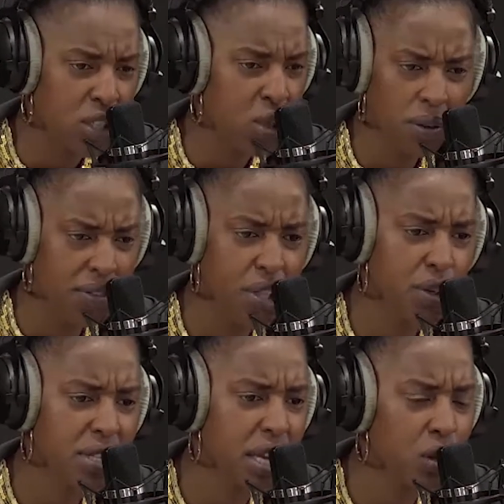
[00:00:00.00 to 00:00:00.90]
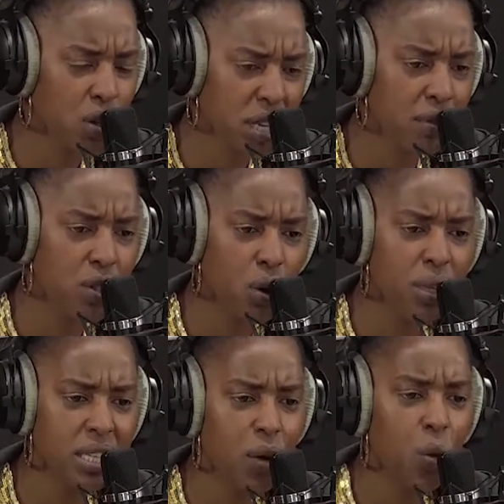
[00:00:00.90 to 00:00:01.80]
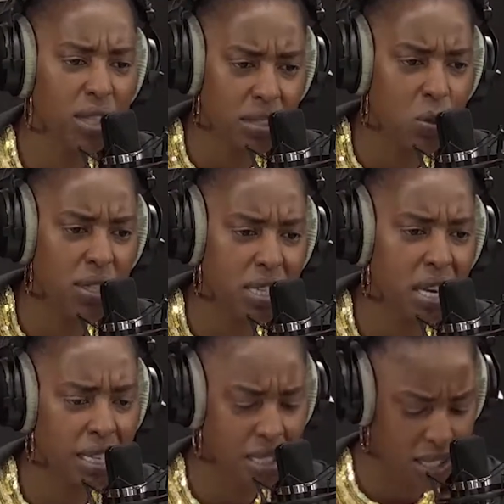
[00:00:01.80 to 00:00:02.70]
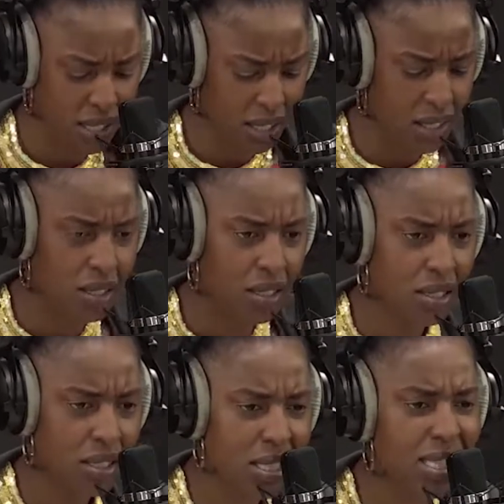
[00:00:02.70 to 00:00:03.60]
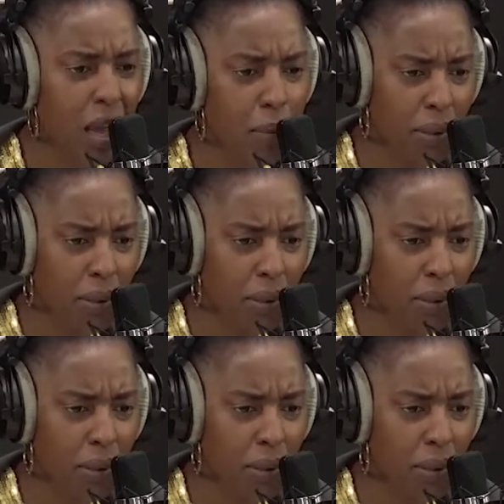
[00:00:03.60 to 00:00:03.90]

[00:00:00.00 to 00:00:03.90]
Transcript: Do you ever see yourself slowing down? What's the next step?